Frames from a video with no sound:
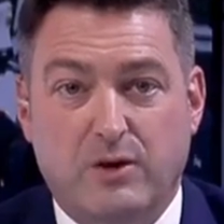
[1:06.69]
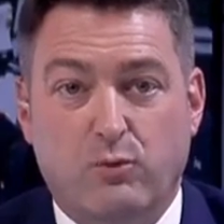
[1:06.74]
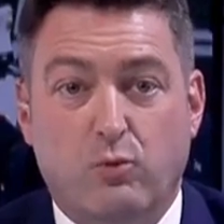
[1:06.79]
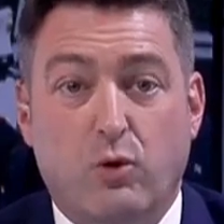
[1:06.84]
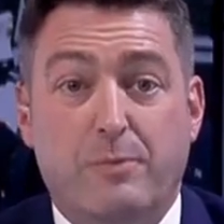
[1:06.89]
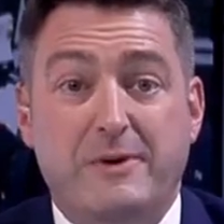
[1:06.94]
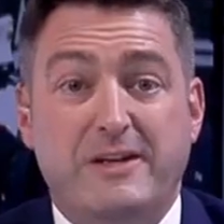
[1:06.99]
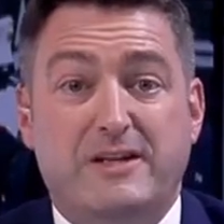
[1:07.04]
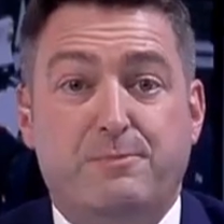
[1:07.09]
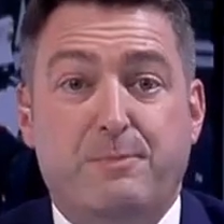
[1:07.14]

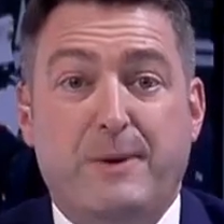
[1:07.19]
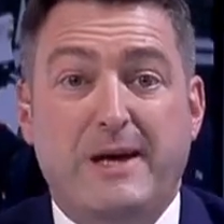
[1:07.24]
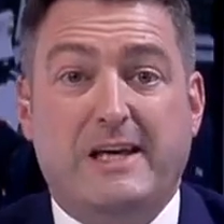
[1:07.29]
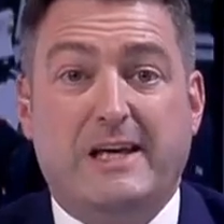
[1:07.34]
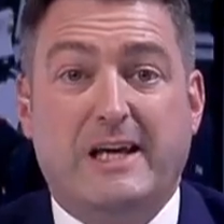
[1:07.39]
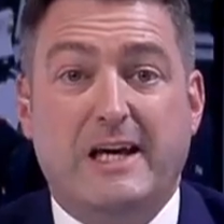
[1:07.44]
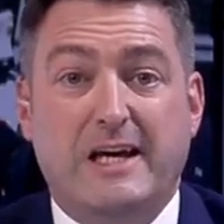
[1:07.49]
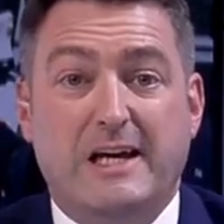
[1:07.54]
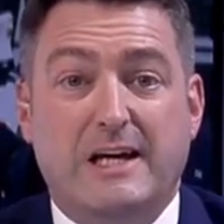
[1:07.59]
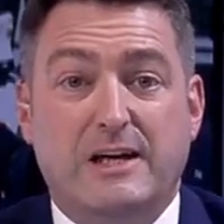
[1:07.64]
We'll be
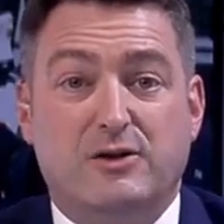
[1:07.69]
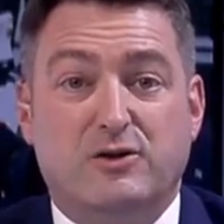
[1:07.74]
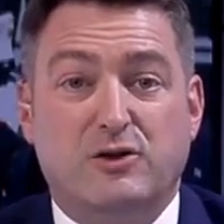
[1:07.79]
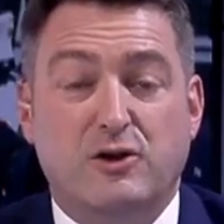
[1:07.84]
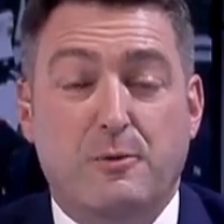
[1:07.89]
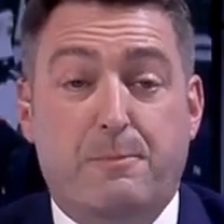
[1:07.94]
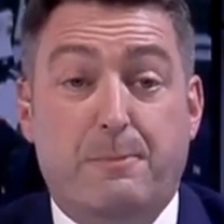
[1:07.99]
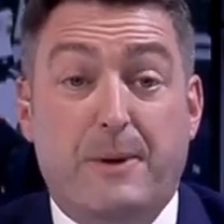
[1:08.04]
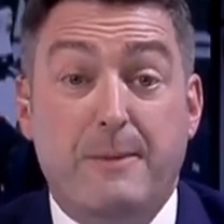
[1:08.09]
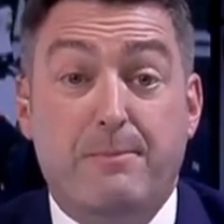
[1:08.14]
speaking
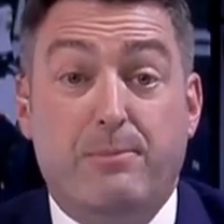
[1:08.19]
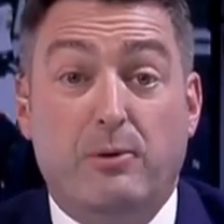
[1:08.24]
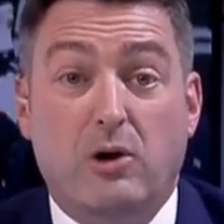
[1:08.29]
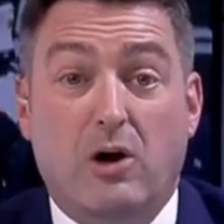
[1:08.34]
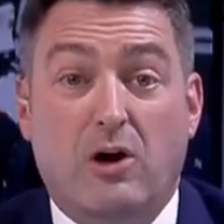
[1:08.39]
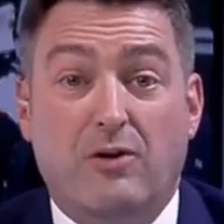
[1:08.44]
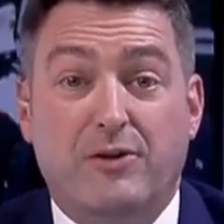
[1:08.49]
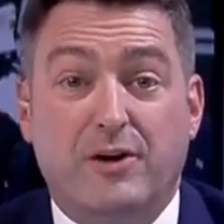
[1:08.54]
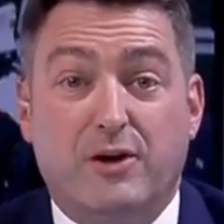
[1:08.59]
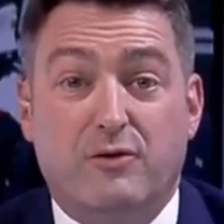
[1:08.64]
to
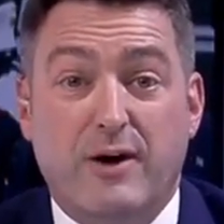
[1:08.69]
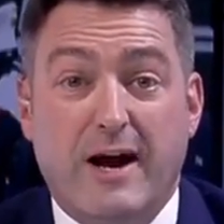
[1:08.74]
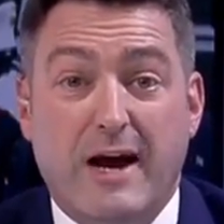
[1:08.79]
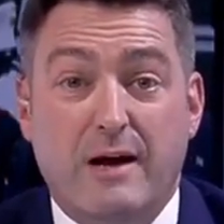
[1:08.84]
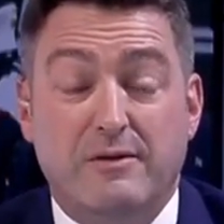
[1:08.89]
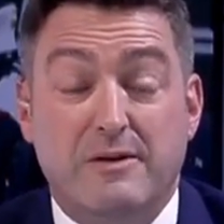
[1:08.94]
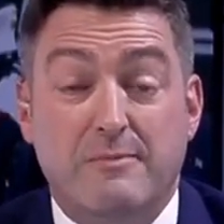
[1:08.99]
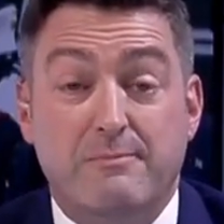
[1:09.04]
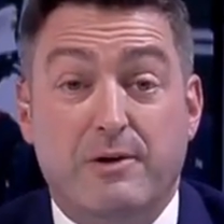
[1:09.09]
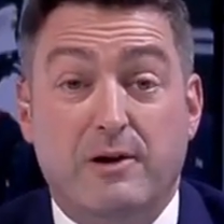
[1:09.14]
people on the
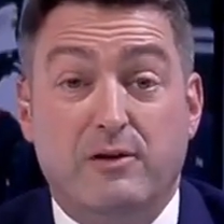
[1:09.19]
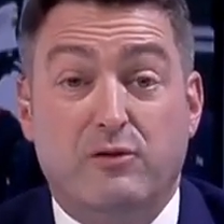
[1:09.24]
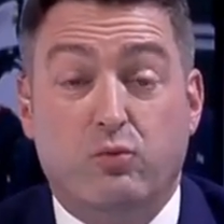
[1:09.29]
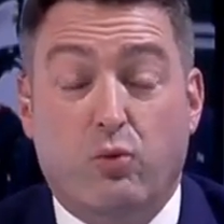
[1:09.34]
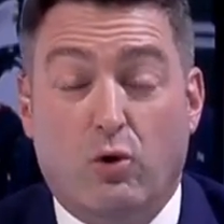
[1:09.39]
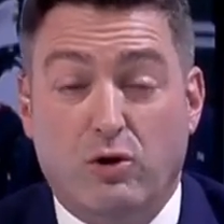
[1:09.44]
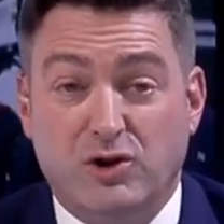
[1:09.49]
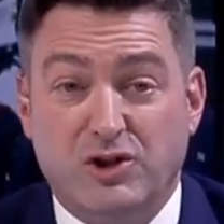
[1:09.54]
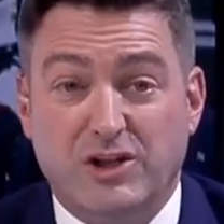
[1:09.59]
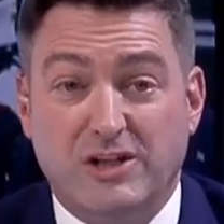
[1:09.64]
ground in both
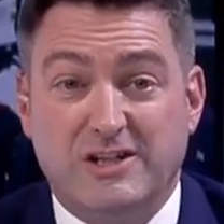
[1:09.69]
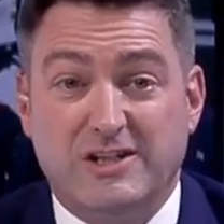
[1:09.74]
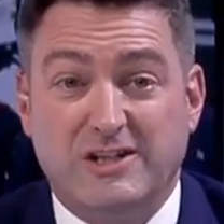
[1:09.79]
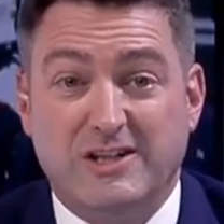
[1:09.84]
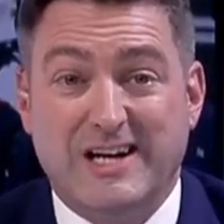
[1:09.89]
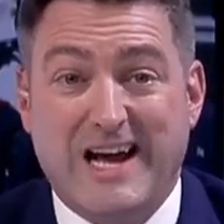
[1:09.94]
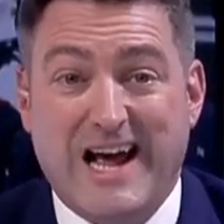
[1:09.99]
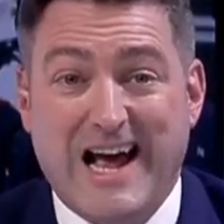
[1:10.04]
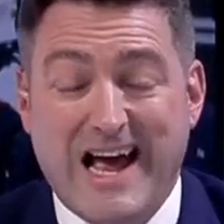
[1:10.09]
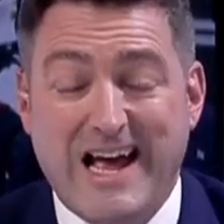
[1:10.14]

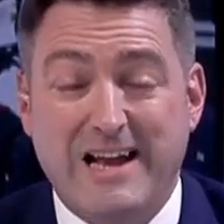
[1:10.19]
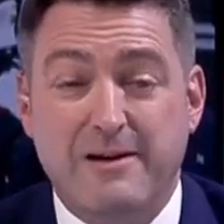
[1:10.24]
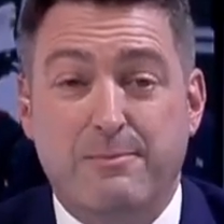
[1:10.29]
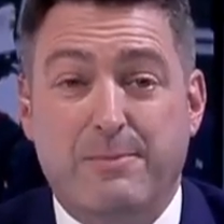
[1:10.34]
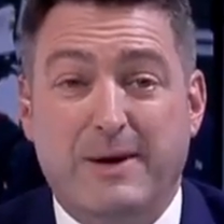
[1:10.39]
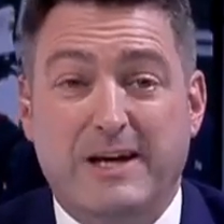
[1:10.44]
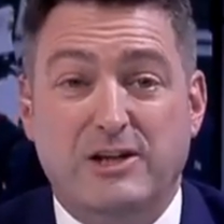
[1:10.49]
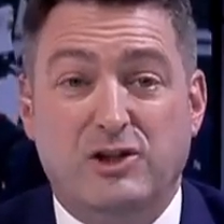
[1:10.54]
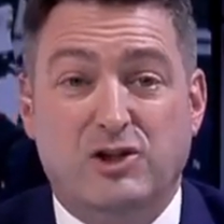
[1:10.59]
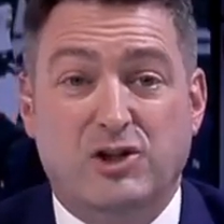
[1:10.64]
Washington and
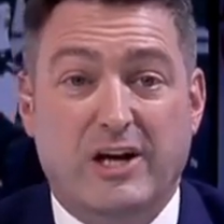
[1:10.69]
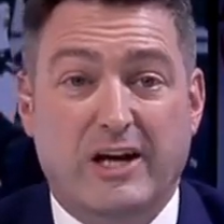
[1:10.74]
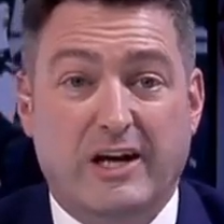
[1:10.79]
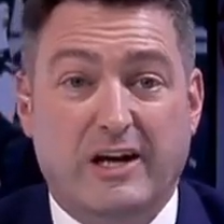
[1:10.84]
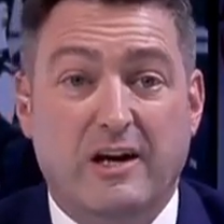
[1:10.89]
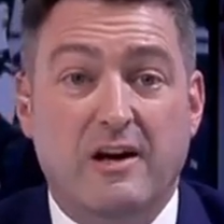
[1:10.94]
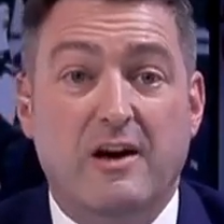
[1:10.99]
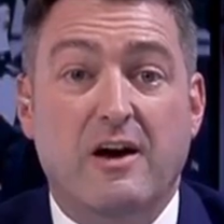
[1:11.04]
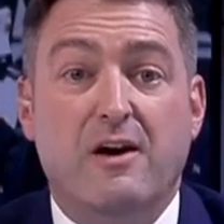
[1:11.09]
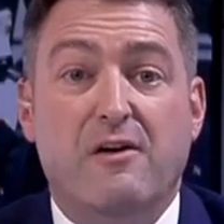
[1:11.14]

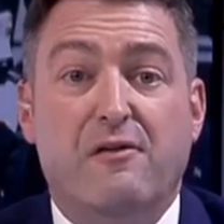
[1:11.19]
Beijing.